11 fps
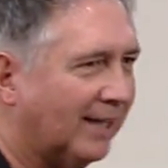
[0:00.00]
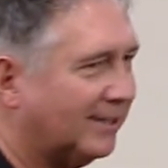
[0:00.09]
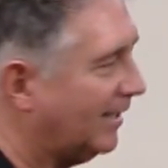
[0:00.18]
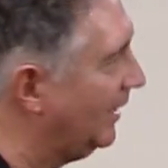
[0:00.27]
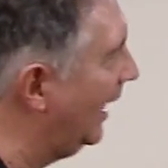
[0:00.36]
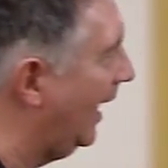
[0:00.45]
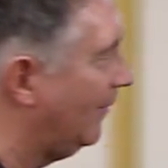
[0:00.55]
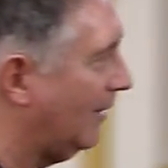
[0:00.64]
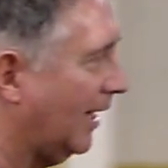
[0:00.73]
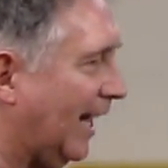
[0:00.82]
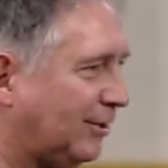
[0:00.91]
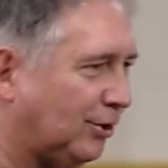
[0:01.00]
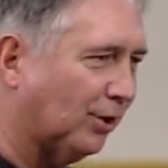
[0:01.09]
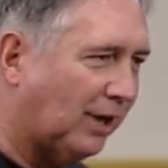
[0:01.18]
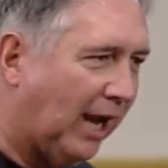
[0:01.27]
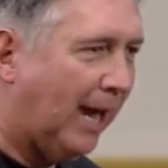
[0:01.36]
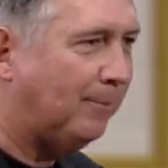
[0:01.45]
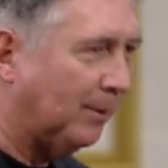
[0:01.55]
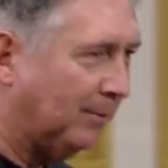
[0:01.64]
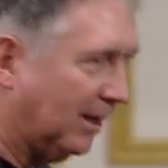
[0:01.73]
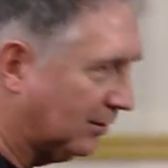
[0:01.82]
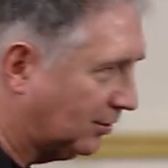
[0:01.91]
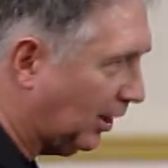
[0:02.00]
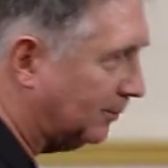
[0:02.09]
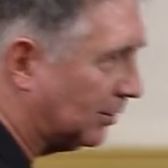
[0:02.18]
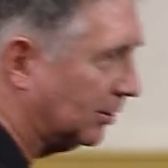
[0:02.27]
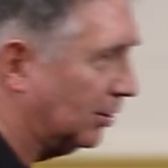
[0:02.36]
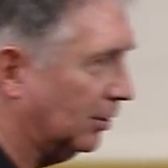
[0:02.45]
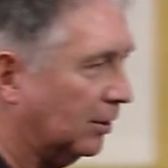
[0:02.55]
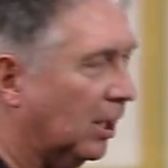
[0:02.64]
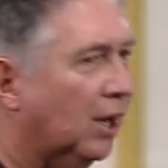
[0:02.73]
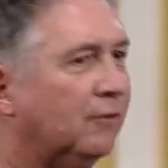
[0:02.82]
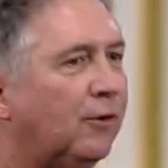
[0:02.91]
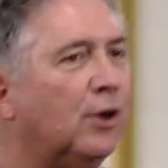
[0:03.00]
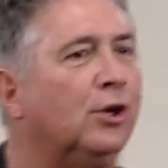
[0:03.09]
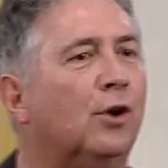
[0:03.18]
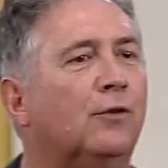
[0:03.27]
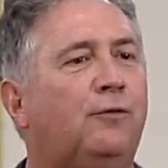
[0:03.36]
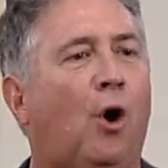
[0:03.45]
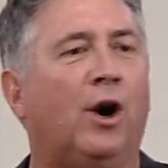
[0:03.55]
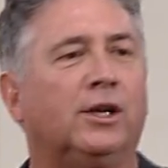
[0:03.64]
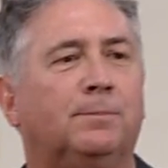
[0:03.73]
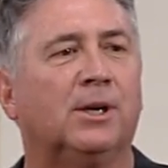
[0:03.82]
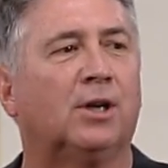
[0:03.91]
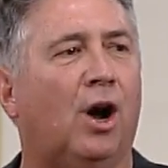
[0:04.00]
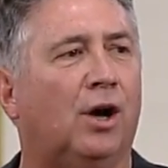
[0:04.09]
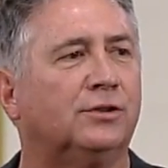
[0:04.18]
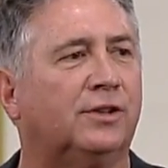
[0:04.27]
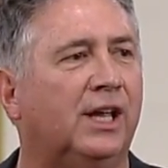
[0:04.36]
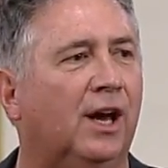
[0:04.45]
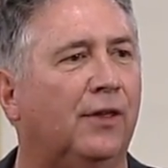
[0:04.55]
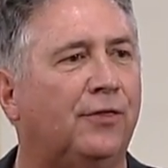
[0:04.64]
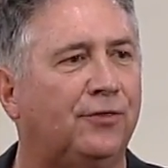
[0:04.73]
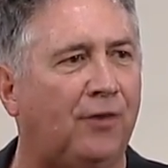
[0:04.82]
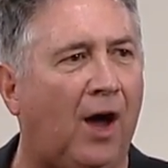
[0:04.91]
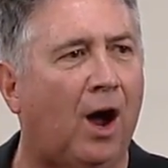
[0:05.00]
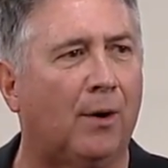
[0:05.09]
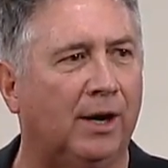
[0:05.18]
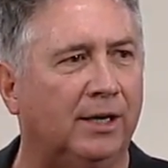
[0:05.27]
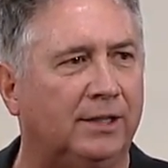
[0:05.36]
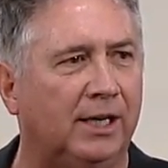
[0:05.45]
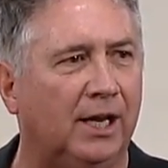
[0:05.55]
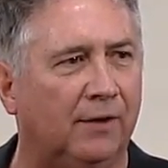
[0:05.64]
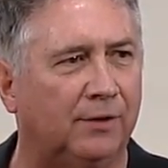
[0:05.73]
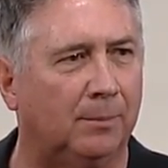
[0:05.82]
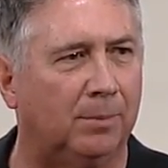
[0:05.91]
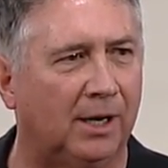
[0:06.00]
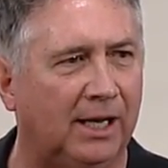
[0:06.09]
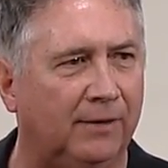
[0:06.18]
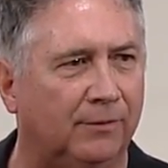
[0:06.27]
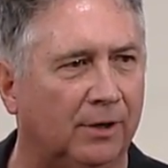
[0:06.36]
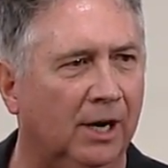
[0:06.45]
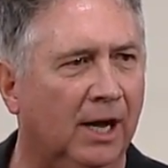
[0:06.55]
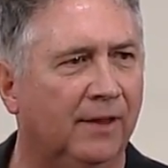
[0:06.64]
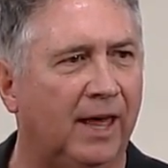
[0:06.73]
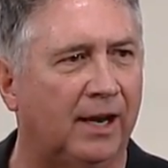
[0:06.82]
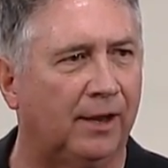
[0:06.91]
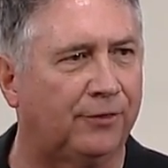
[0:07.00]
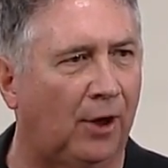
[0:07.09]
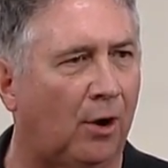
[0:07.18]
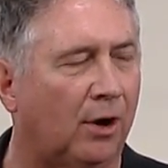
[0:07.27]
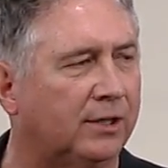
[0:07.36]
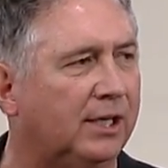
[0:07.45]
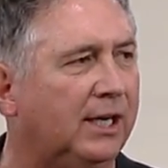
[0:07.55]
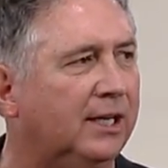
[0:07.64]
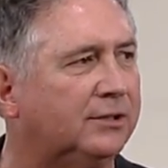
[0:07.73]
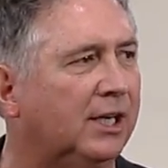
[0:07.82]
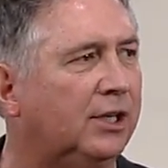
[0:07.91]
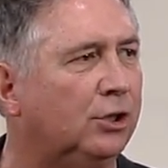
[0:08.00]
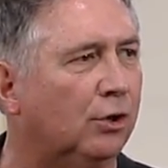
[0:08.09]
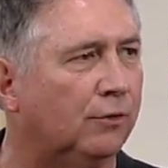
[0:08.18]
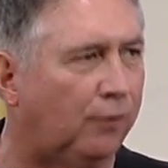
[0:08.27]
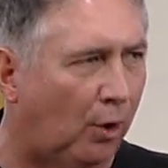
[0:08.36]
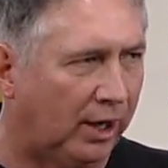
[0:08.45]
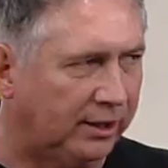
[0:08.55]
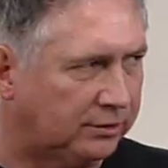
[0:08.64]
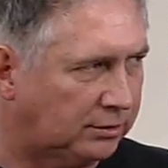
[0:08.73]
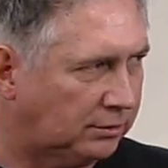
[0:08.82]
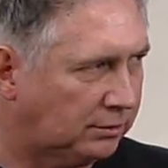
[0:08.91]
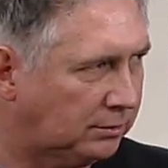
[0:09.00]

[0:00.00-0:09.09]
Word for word: I said, never let your clapping be a substitute for your voice because the authority of the believer, that authority is in your voice.